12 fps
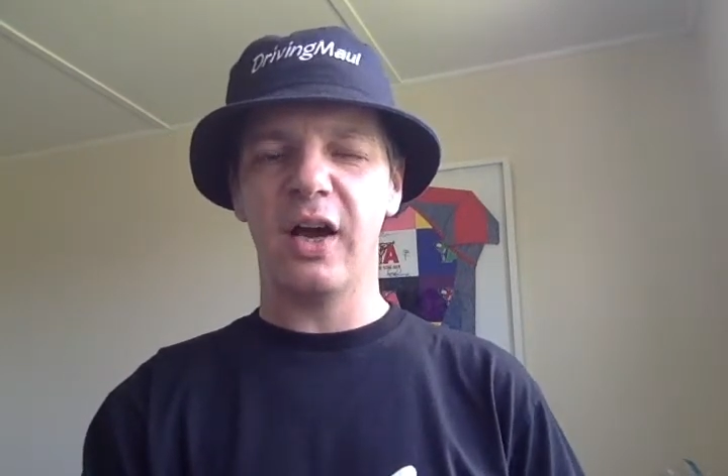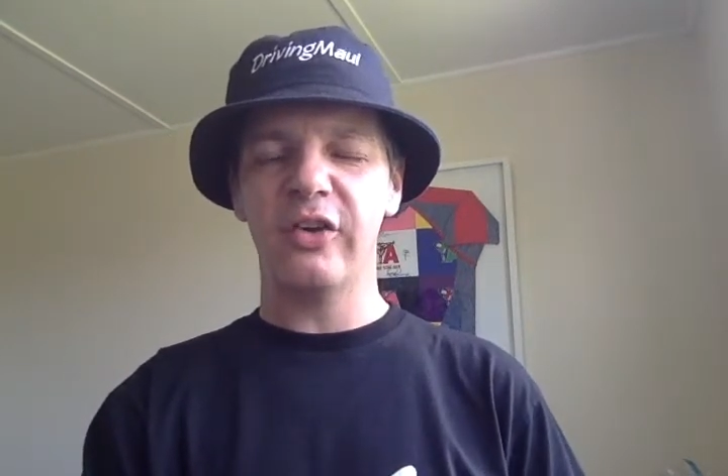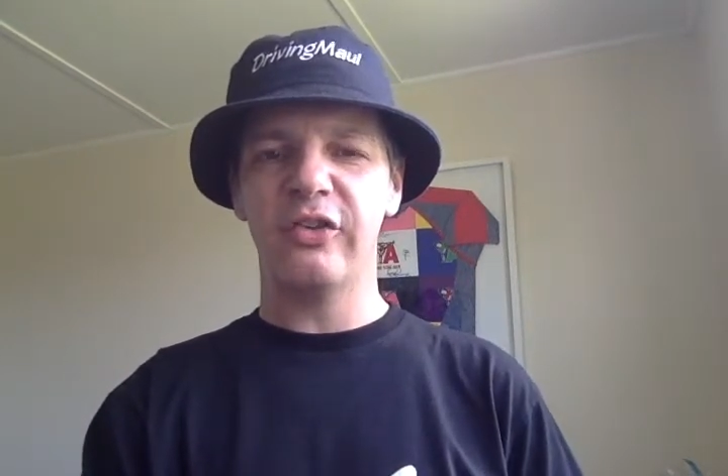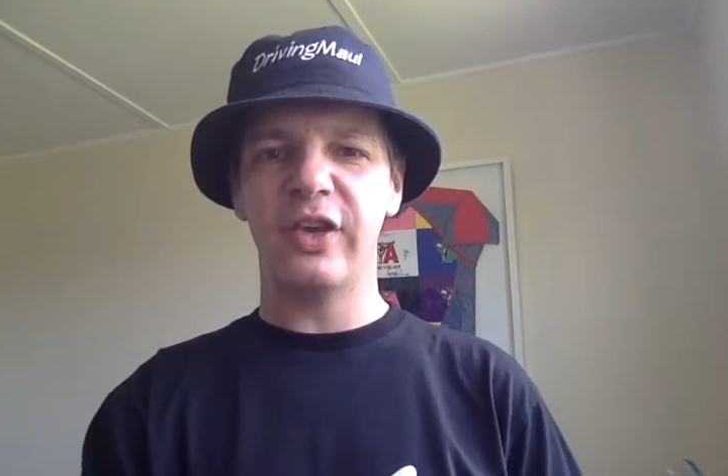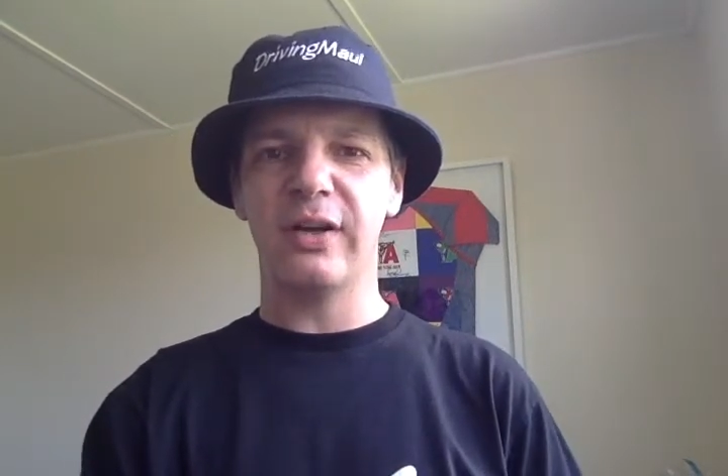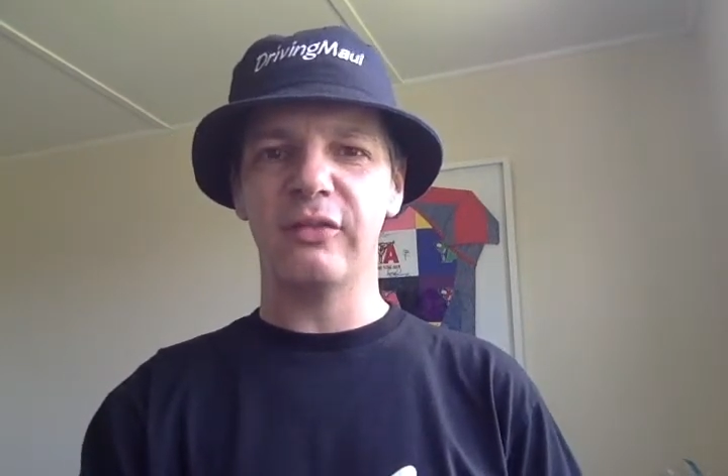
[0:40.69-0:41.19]

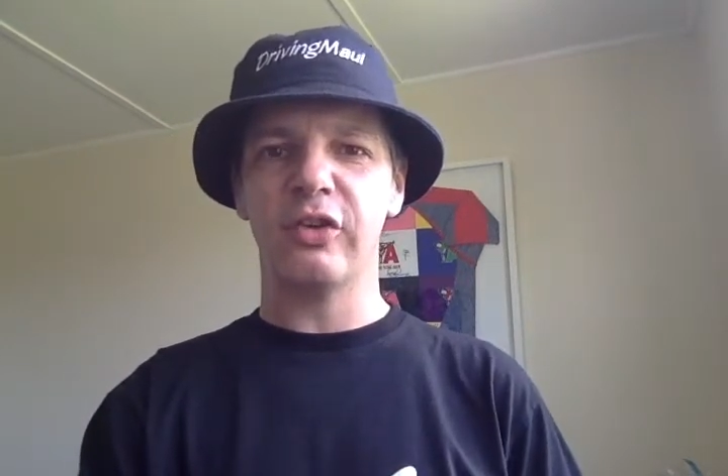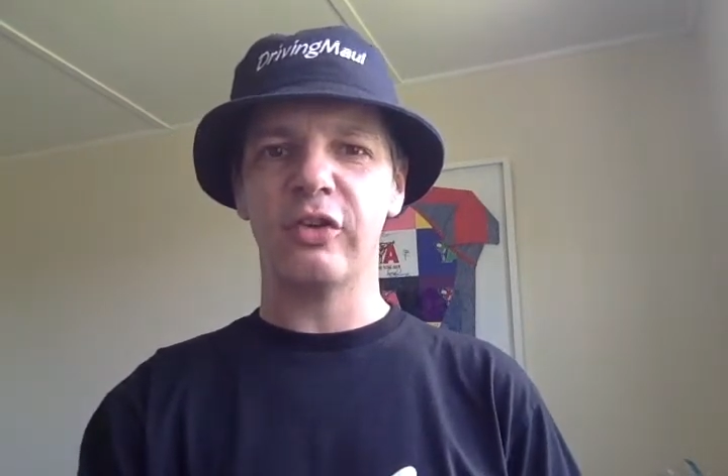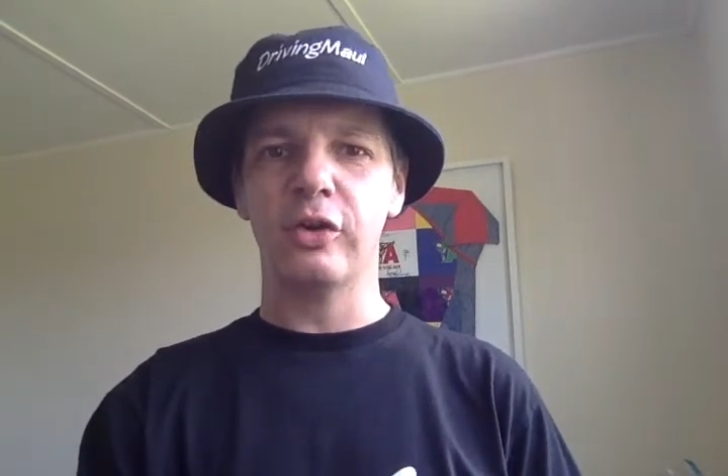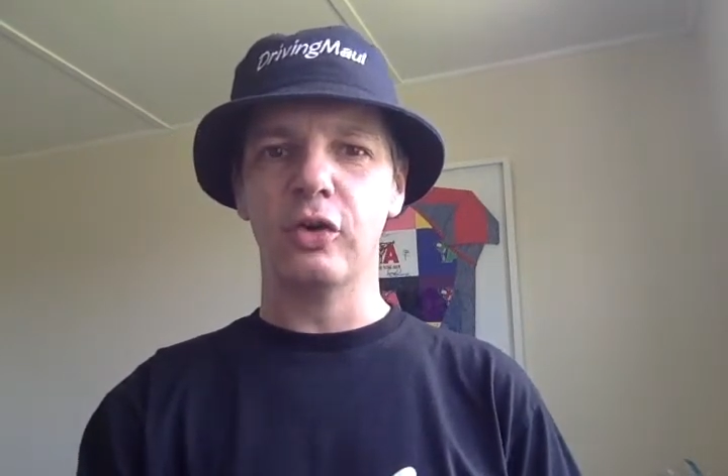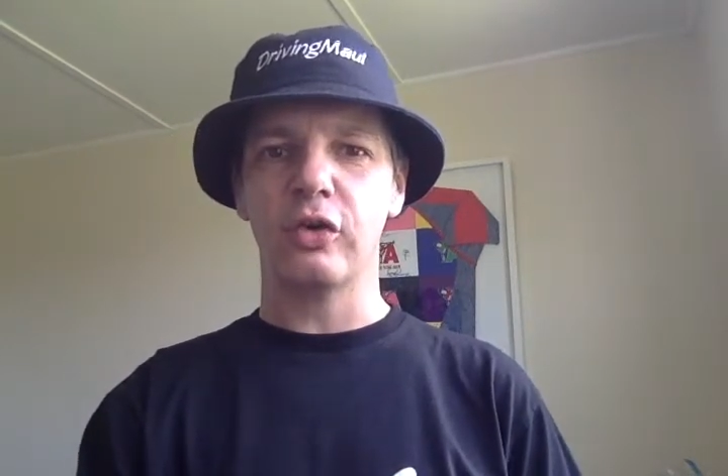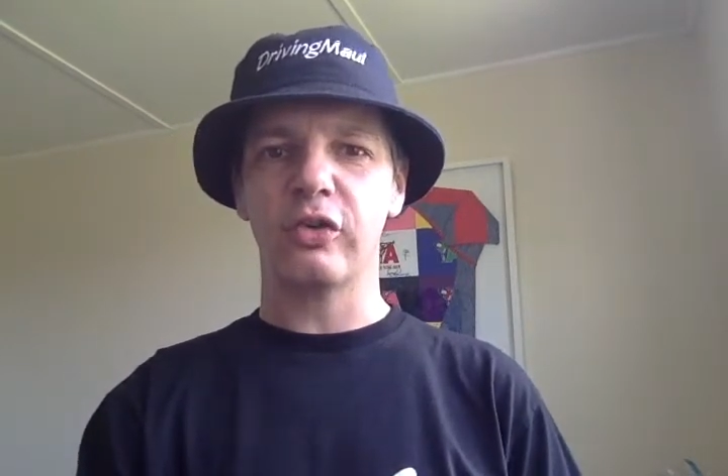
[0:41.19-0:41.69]
Argentina have just
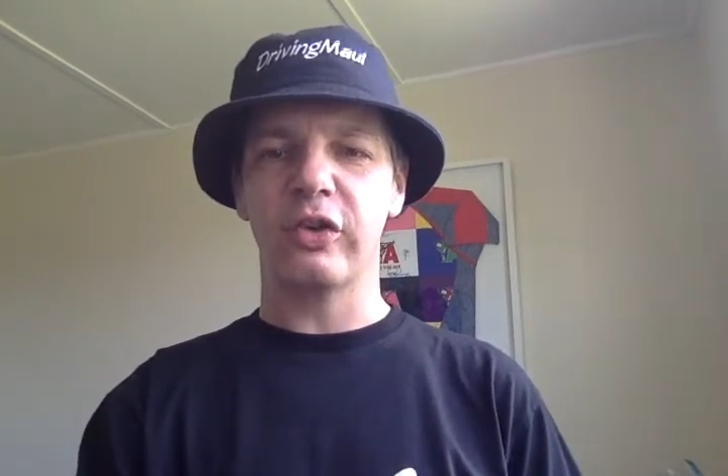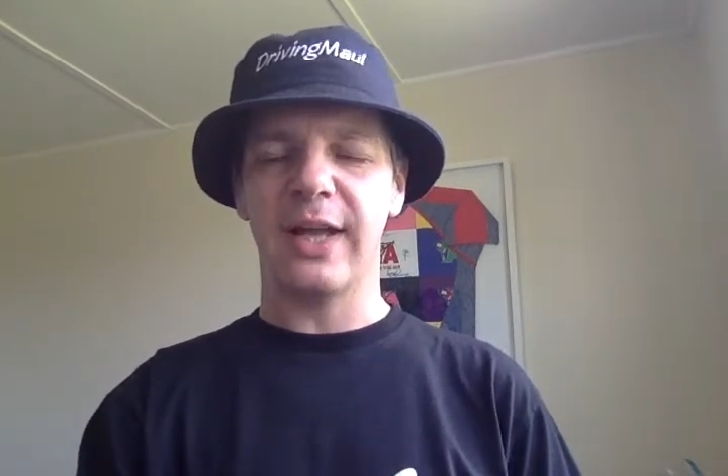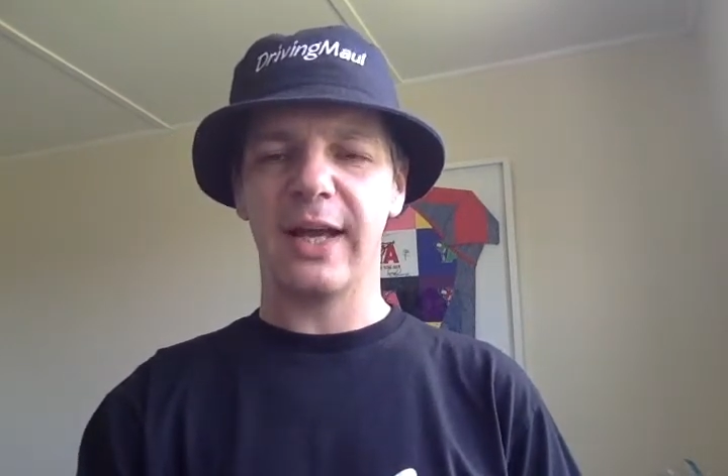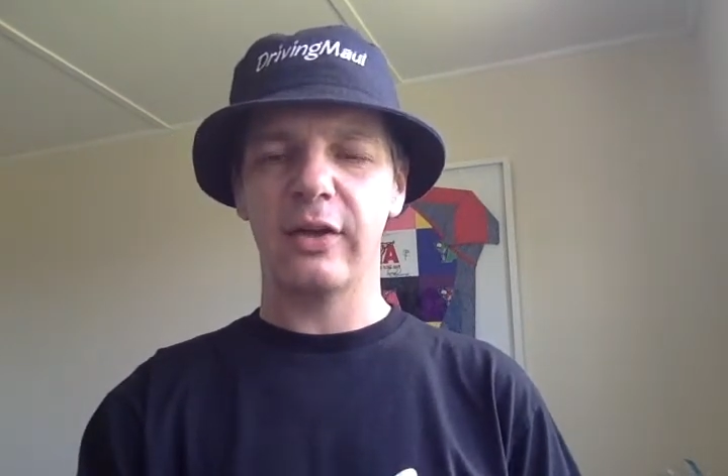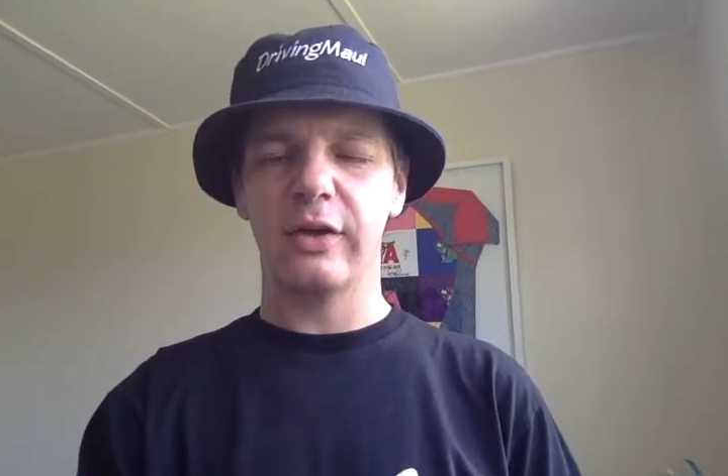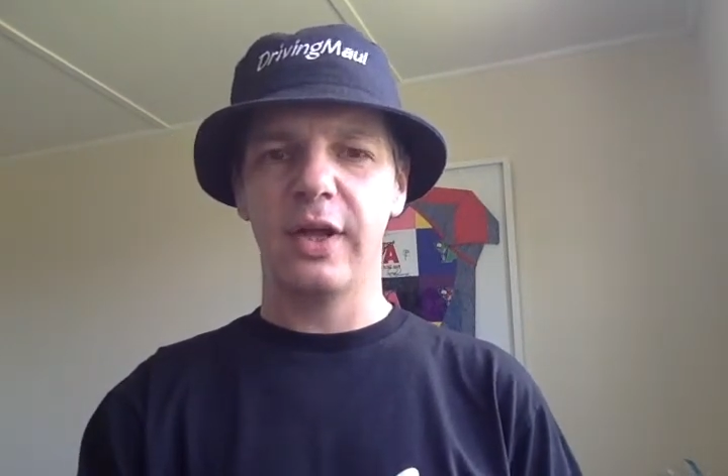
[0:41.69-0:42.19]
looked
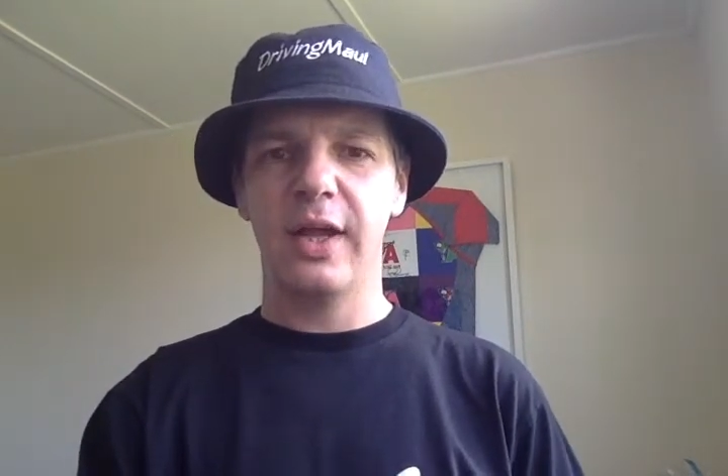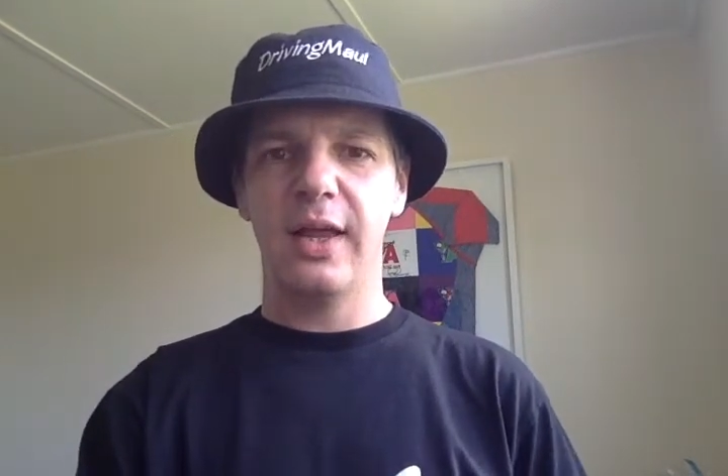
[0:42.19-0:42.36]
knackered.